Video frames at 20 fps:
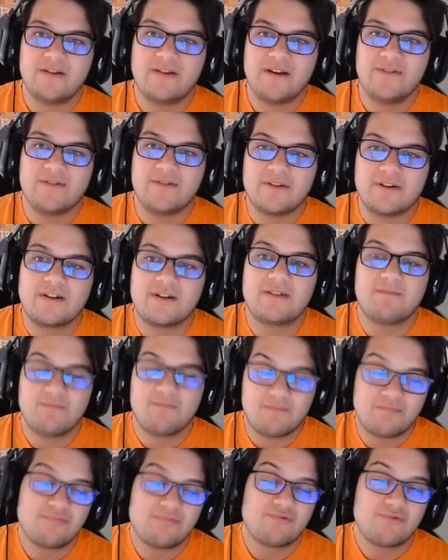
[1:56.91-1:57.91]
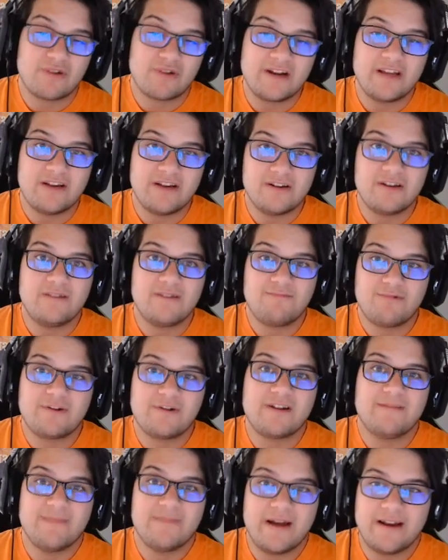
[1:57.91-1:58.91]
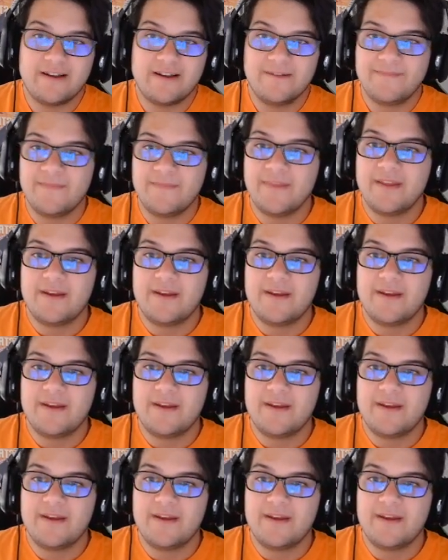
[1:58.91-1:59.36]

another pretty good, pretty meta.